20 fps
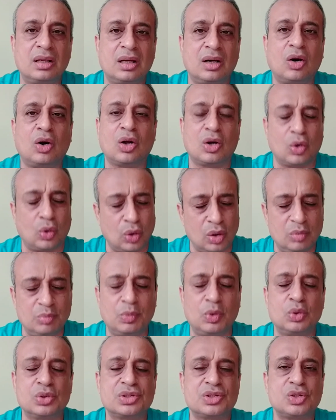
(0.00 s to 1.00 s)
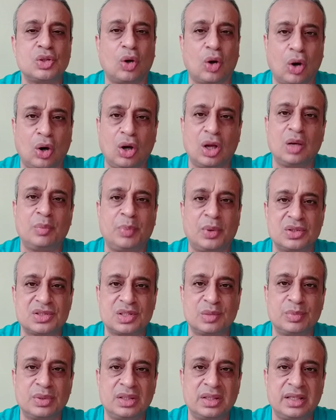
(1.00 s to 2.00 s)
or almost all
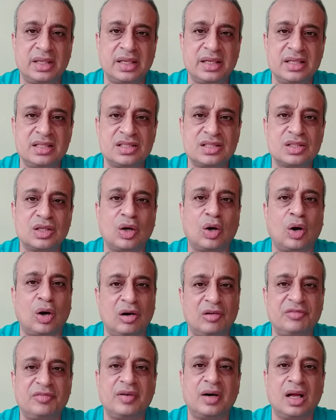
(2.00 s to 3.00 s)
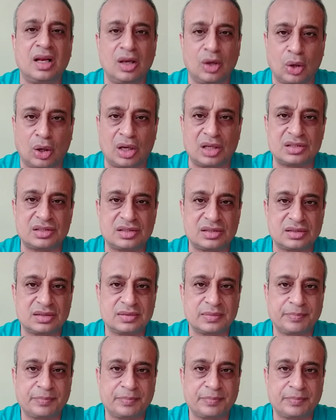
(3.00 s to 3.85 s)
possibilities of a loss.